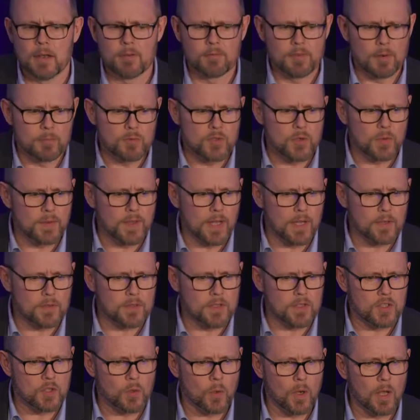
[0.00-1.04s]
from two
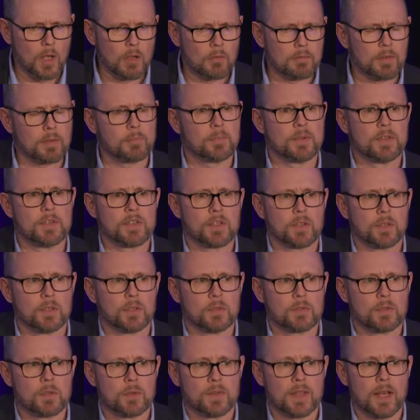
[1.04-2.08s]
thousand twelve up
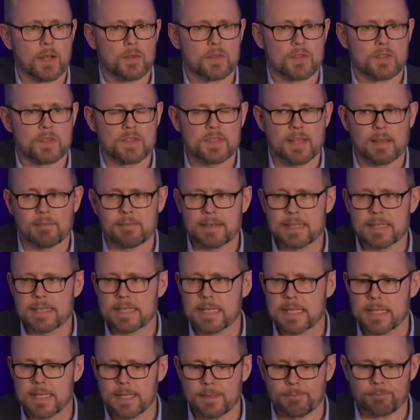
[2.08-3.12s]
until two thousand
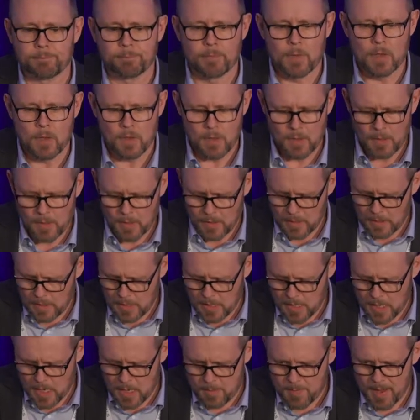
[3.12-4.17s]
seventeen.
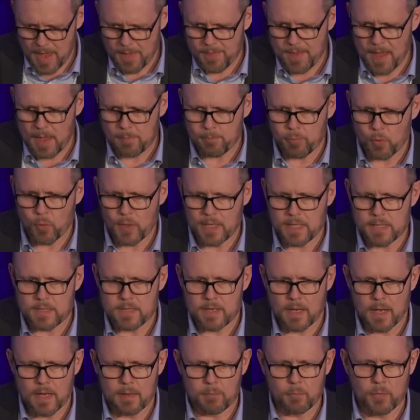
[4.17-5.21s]
Um, at that point in
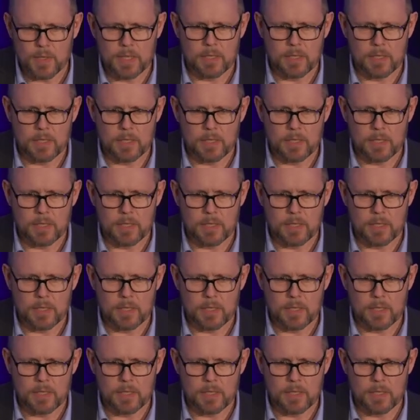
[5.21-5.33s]
time,